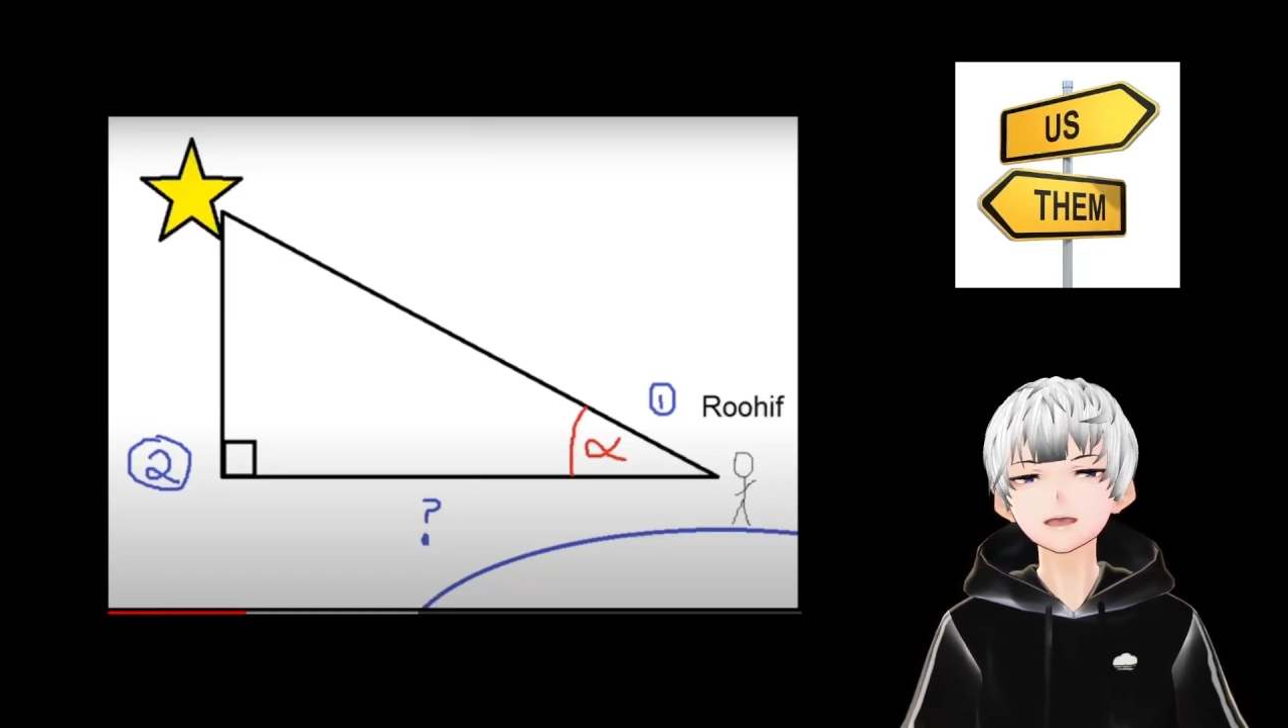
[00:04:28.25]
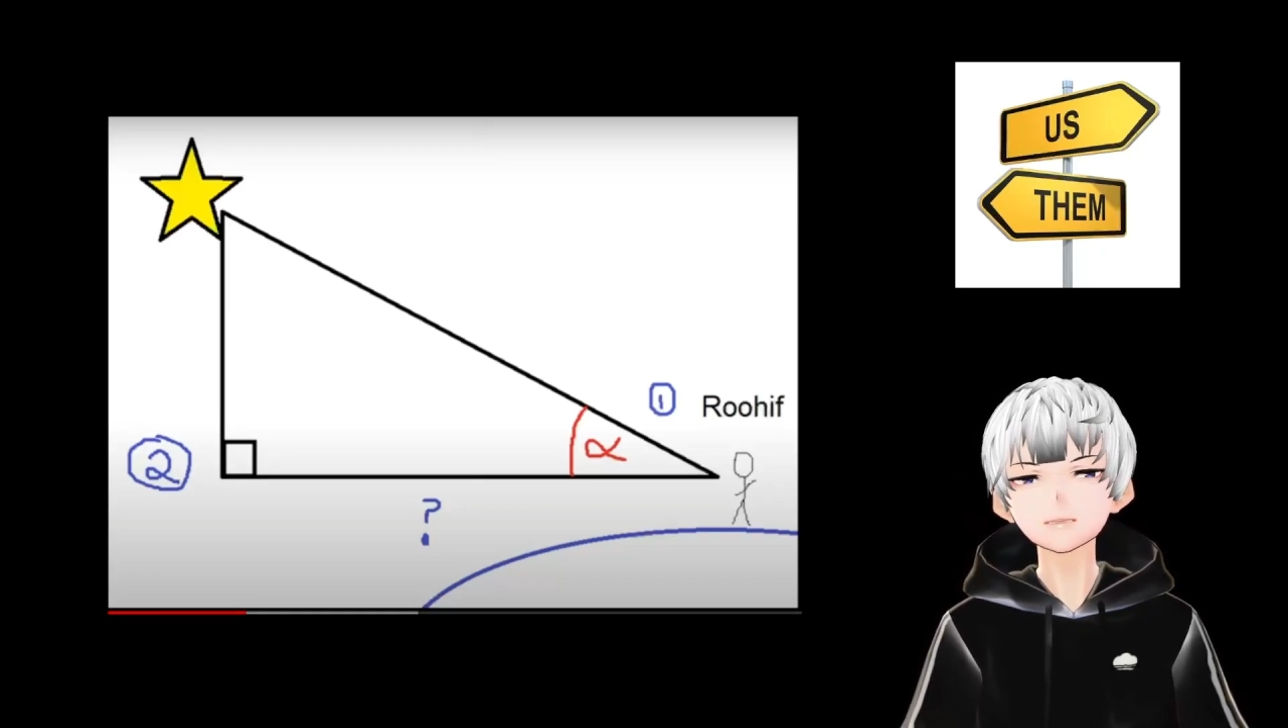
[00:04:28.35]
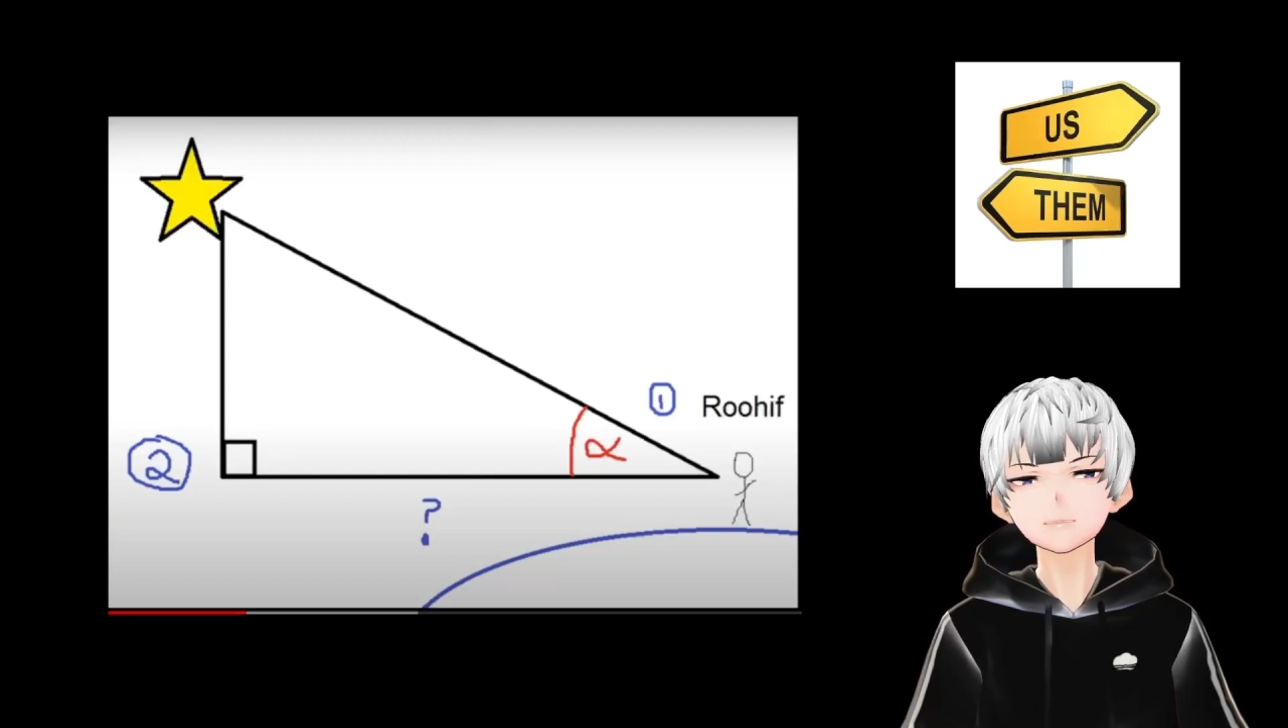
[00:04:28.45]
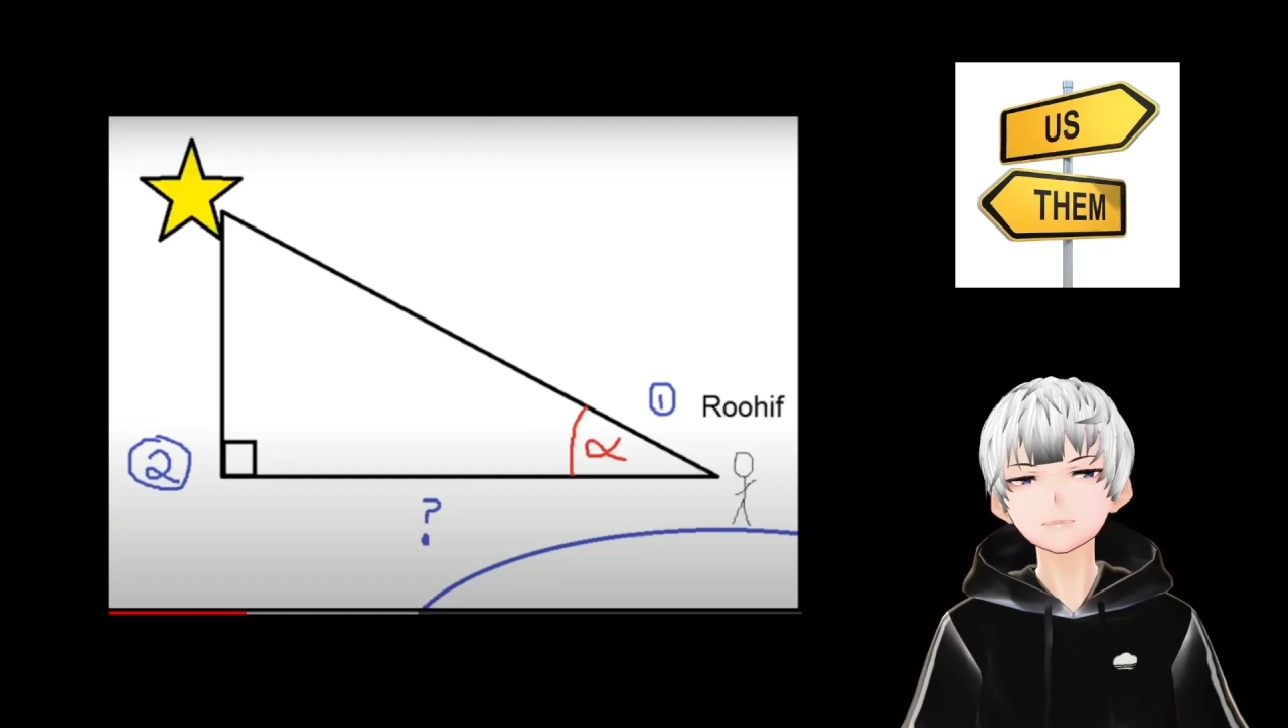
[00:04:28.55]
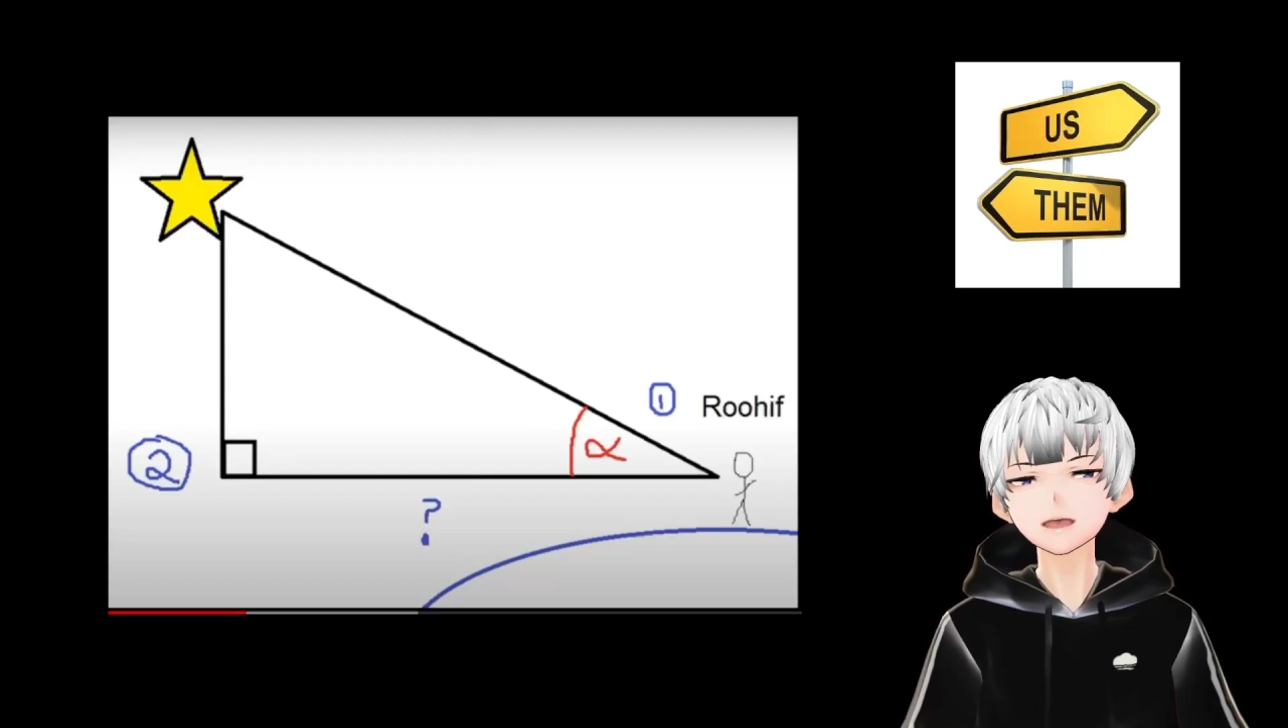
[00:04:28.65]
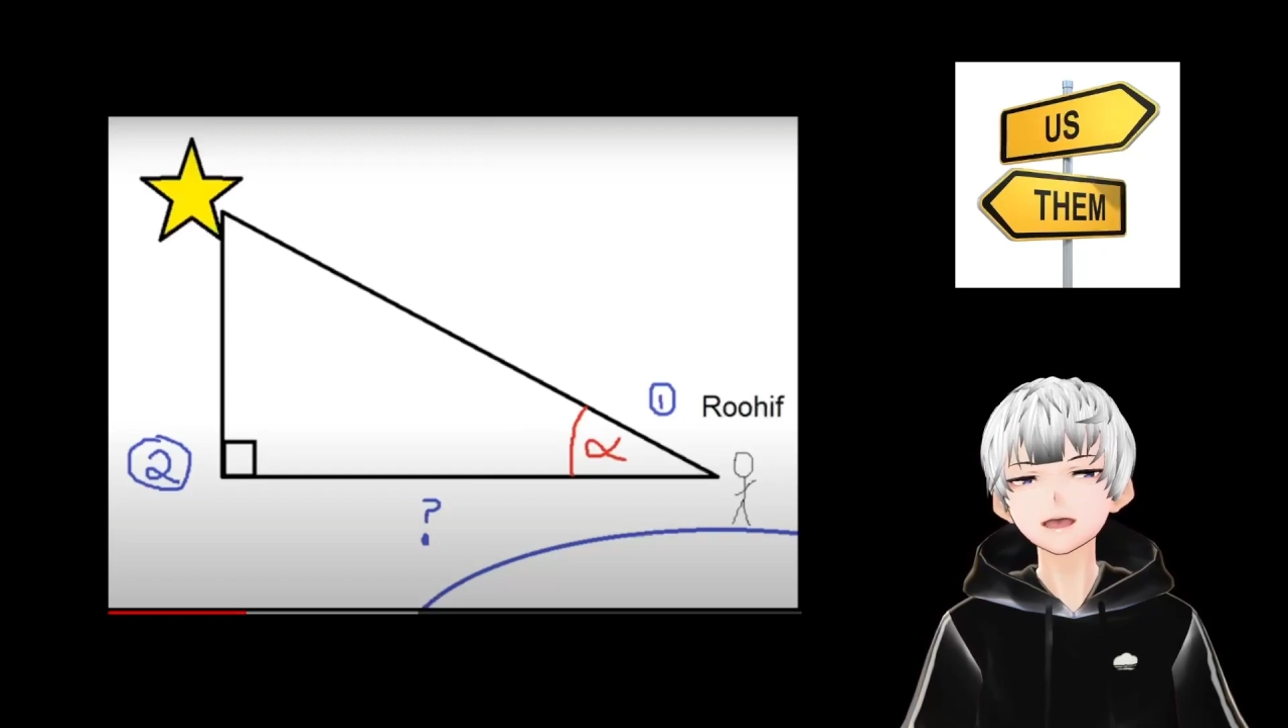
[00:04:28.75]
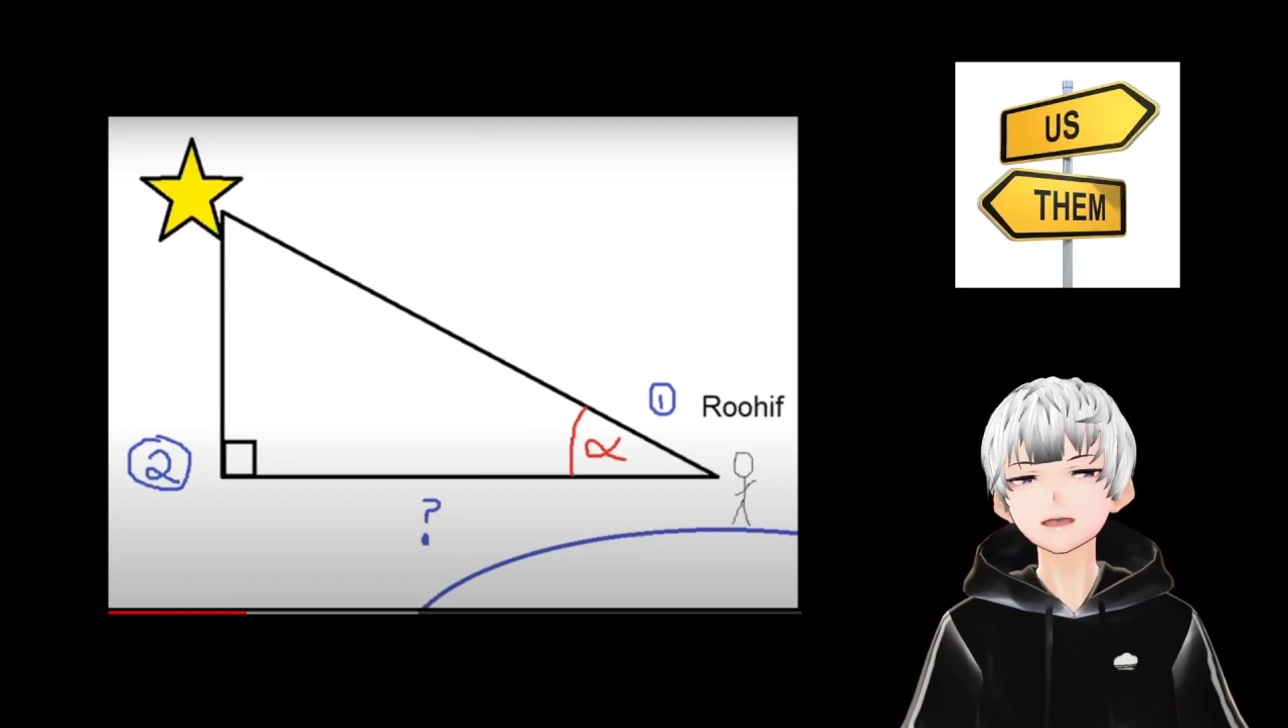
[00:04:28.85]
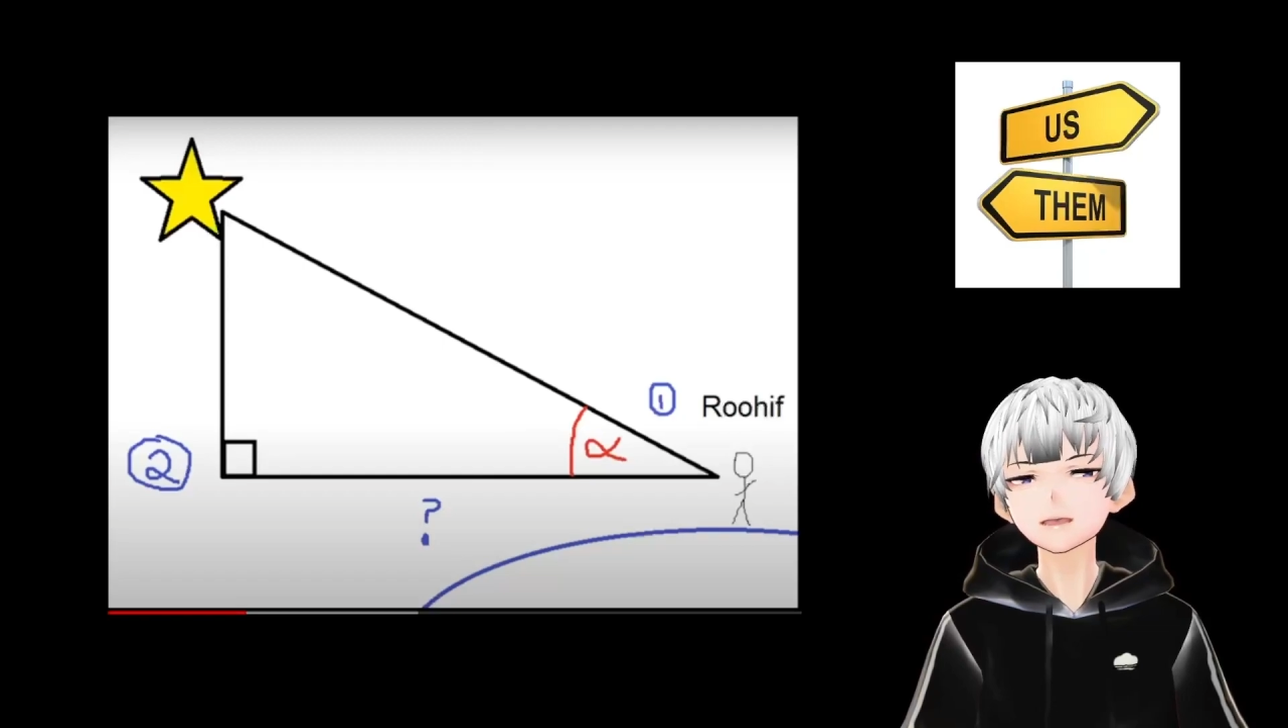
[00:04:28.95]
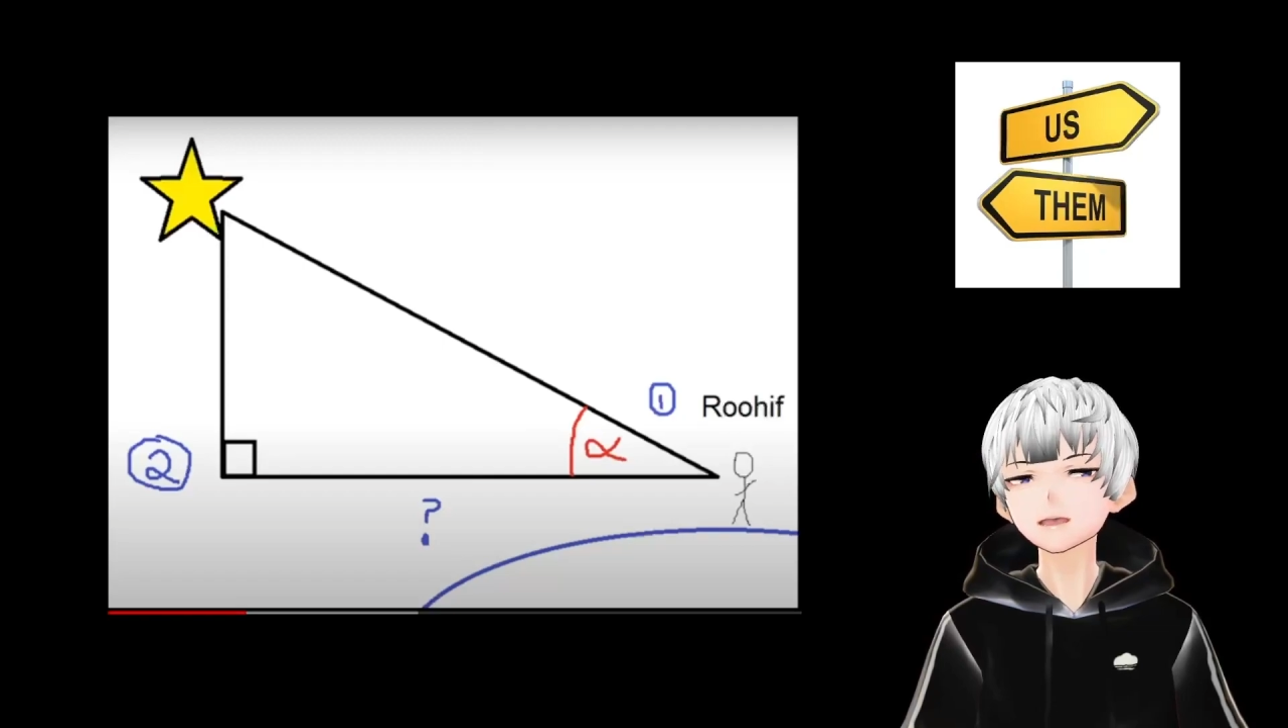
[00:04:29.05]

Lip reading: even mean?